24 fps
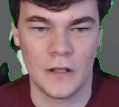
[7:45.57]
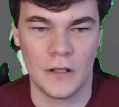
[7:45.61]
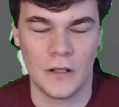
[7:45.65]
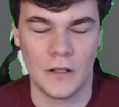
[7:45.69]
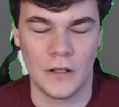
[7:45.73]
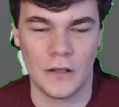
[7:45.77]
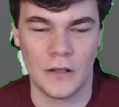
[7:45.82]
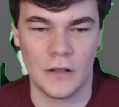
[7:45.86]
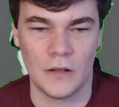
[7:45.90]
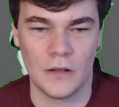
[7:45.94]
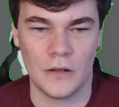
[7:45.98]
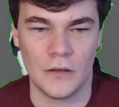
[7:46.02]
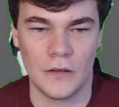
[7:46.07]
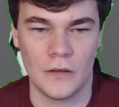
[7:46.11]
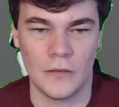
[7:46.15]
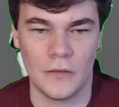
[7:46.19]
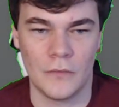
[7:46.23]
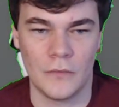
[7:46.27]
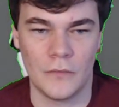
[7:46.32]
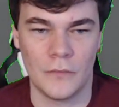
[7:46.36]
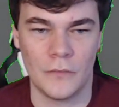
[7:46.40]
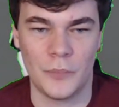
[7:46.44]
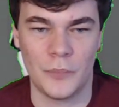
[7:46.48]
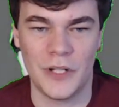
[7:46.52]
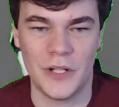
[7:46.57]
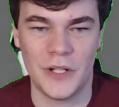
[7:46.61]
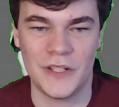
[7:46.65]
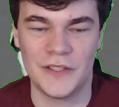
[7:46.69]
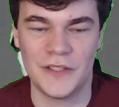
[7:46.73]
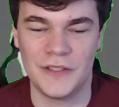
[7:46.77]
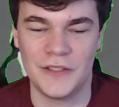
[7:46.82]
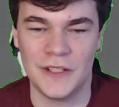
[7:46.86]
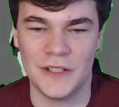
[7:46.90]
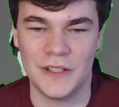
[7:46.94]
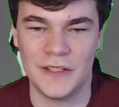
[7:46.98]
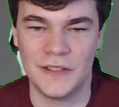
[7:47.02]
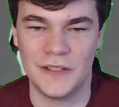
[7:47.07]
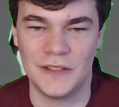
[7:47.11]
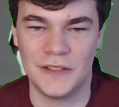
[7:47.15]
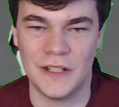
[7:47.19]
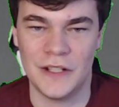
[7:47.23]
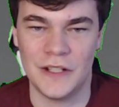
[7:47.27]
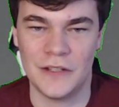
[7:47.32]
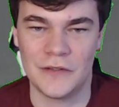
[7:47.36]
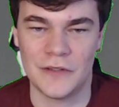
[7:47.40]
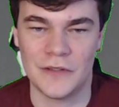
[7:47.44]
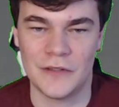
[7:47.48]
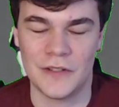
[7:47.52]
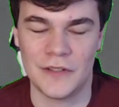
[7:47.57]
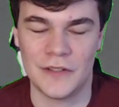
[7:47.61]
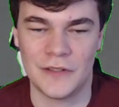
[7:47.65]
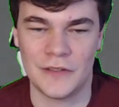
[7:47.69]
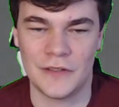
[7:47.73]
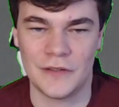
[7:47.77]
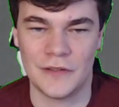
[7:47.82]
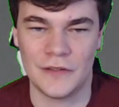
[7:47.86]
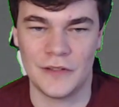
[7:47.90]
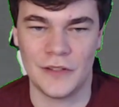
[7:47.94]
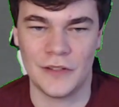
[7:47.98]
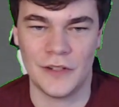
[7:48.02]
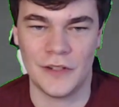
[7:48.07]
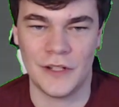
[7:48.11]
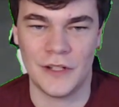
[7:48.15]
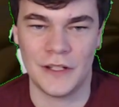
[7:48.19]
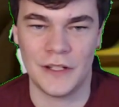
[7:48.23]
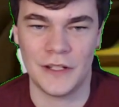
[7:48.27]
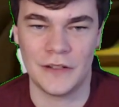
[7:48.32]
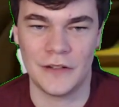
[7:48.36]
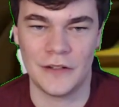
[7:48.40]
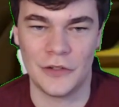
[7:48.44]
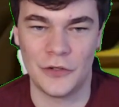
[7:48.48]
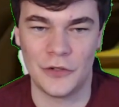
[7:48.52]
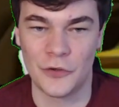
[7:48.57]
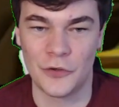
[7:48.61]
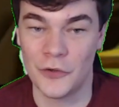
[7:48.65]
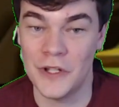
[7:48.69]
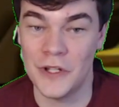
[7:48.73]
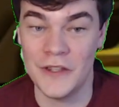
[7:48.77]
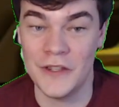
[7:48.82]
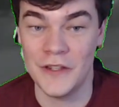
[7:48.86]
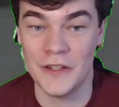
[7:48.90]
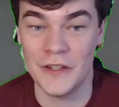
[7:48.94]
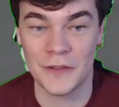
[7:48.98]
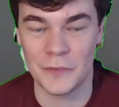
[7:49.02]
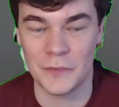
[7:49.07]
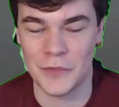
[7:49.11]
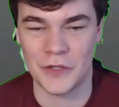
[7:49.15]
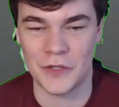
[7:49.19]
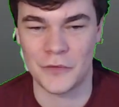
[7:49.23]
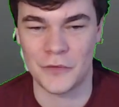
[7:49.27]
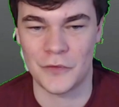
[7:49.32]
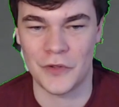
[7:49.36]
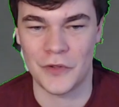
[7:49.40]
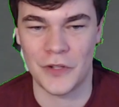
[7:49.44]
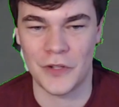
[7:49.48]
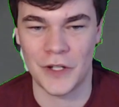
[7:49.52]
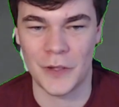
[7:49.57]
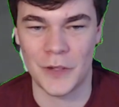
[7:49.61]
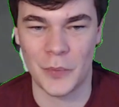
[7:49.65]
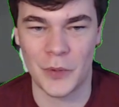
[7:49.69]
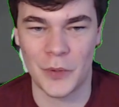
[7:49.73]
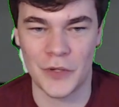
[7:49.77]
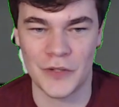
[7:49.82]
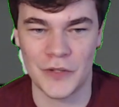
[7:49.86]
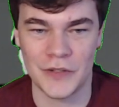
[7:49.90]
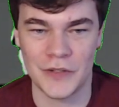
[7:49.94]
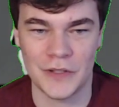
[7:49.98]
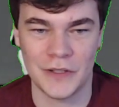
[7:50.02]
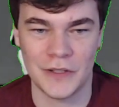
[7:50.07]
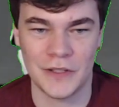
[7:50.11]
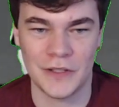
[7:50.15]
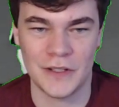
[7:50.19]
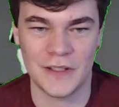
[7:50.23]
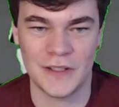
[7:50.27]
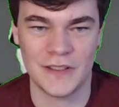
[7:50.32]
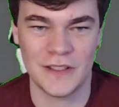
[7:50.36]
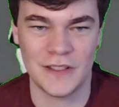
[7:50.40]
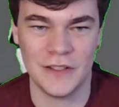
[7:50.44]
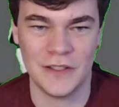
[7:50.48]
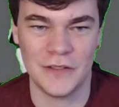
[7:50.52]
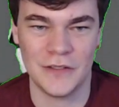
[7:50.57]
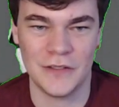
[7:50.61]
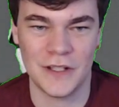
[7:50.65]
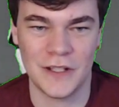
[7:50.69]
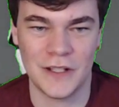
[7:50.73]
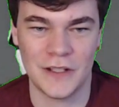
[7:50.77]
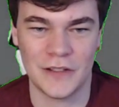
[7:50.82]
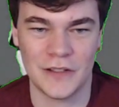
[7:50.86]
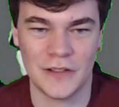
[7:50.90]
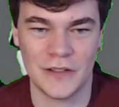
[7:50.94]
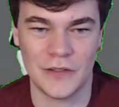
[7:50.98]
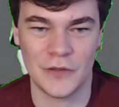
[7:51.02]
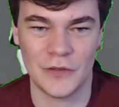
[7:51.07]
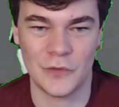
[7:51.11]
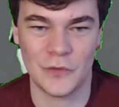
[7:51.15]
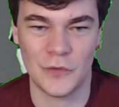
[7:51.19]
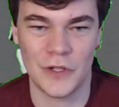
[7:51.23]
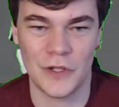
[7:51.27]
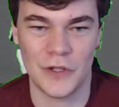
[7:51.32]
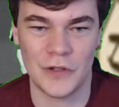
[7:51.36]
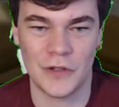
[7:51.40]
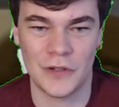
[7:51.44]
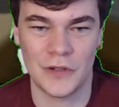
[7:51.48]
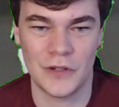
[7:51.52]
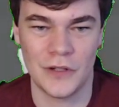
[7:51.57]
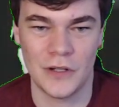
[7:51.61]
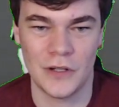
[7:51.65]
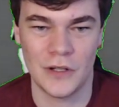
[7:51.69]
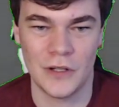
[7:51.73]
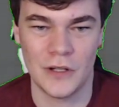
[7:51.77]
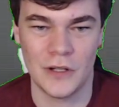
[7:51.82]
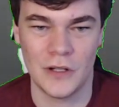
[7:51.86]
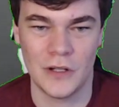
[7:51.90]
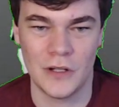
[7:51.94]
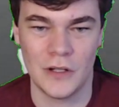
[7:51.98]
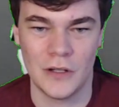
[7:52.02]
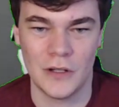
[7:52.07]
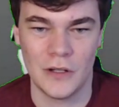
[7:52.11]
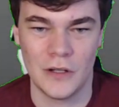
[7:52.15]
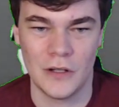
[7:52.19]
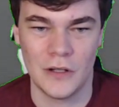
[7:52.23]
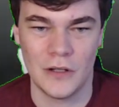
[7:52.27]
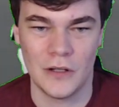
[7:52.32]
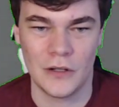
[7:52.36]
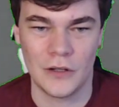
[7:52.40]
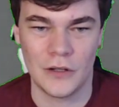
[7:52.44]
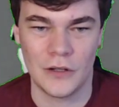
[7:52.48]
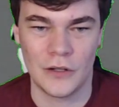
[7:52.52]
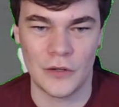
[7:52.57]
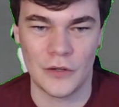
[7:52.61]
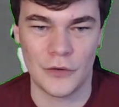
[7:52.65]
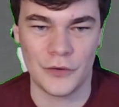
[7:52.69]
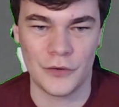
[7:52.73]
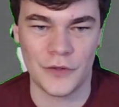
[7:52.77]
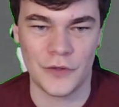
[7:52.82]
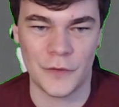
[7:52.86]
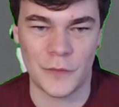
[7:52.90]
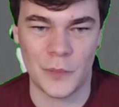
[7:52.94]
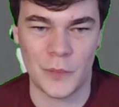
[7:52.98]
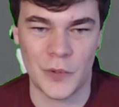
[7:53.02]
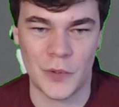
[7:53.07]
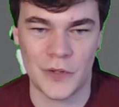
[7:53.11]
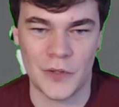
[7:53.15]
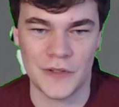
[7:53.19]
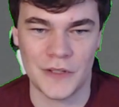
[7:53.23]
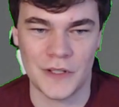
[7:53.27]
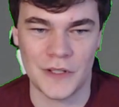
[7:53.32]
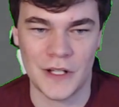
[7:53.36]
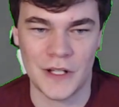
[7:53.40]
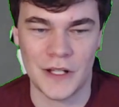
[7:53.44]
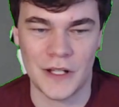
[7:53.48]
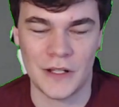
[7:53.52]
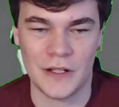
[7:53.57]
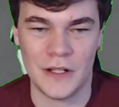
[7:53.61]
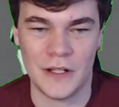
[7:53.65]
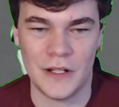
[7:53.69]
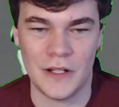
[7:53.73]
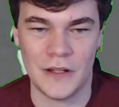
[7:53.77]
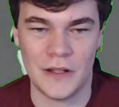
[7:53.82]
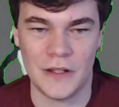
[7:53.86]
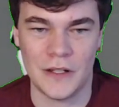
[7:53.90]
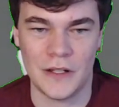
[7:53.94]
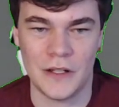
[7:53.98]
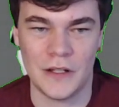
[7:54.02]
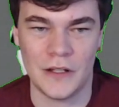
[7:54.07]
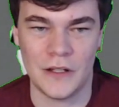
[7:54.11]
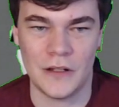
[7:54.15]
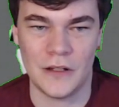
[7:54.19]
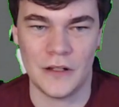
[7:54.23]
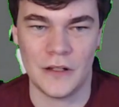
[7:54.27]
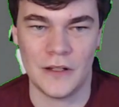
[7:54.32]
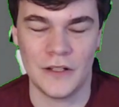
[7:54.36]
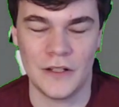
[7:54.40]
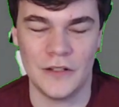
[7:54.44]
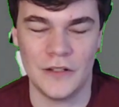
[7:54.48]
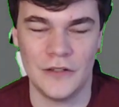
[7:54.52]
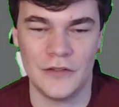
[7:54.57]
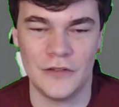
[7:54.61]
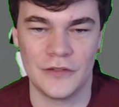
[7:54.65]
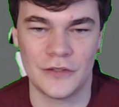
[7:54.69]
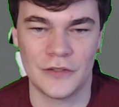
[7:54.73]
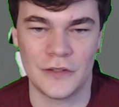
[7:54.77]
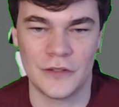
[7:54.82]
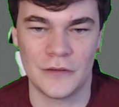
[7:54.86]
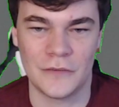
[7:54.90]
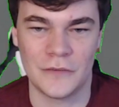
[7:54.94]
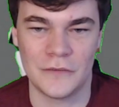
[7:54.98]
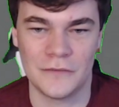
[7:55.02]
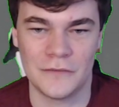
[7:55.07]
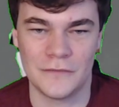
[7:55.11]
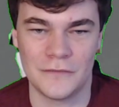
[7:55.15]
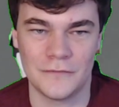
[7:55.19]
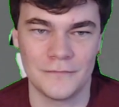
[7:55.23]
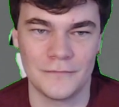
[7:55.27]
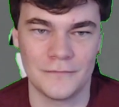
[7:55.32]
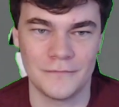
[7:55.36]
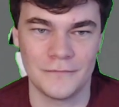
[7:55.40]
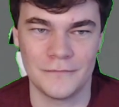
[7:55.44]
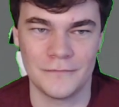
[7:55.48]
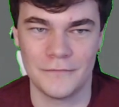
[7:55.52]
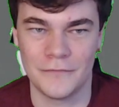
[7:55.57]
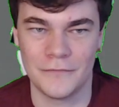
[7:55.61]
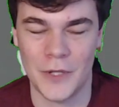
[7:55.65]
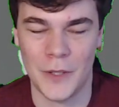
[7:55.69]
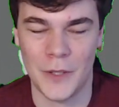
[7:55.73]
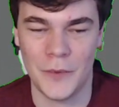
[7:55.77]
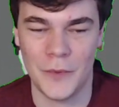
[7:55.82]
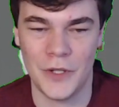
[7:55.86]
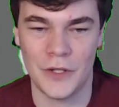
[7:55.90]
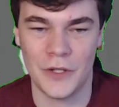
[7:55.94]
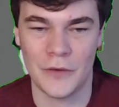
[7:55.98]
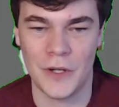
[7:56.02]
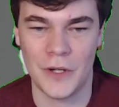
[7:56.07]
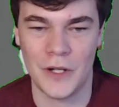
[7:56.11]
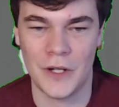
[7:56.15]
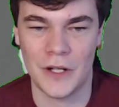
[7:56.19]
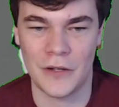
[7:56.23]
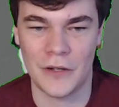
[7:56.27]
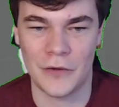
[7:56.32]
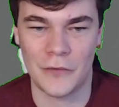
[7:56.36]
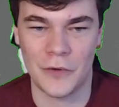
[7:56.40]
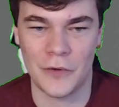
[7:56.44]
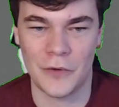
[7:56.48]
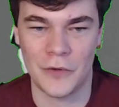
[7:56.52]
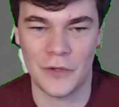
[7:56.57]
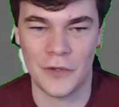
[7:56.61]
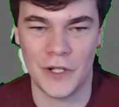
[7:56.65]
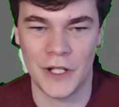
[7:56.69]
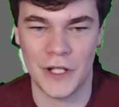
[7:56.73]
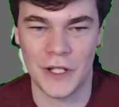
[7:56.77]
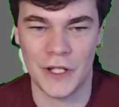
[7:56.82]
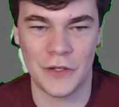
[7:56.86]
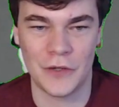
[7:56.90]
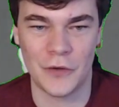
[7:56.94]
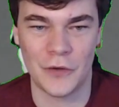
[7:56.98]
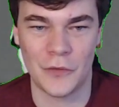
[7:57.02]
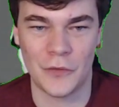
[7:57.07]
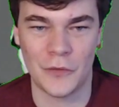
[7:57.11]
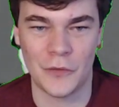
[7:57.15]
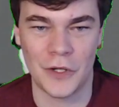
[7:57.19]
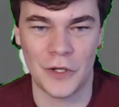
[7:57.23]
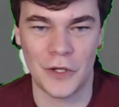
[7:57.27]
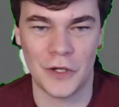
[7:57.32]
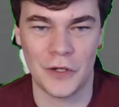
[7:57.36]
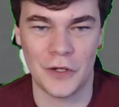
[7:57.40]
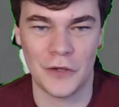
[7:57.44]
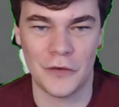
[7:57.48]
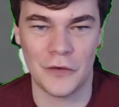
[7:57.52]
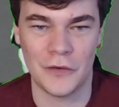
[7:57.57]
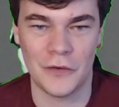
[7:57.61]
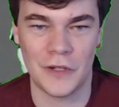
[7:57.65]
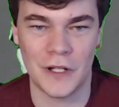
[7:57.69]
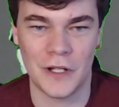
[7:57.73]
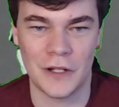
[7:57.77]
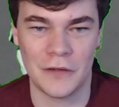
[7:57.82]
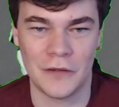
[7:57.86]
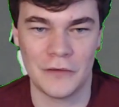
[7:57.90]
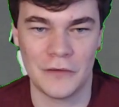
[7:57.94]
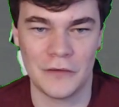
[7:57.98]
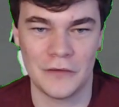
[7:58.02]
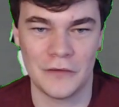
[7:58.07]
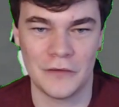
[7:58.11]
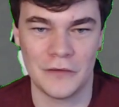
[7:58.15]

Um, but it's it's dangerous to like agree this much with like a person because then you get into this weird cult of personality thing, and then you start mm, maybe going down a road like you don't want to go down.